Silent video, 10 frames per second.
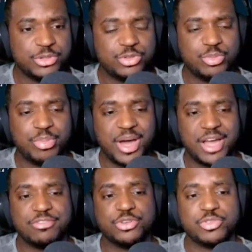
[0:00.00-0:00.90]
to
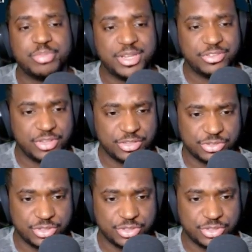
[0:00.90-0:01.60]
Pyro Space Station,